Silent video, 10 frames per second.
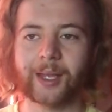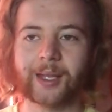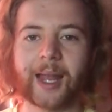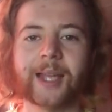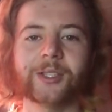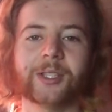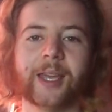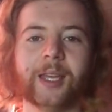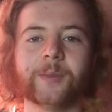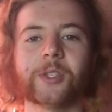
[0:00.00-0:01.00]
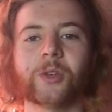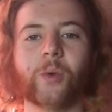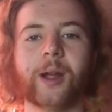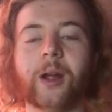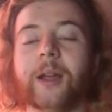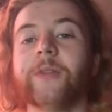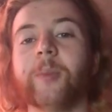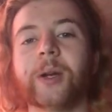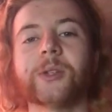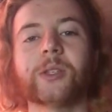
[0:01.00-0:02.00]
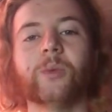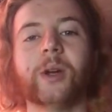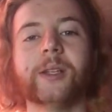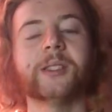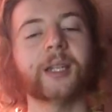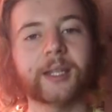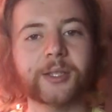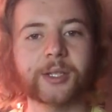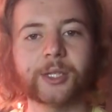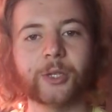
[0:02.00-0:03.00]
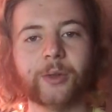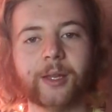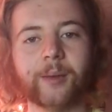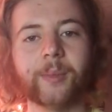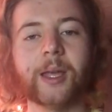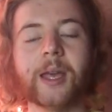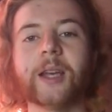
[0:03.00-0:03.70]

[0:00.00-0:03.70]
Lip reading: landscapes to where if a person wanted to listen to them,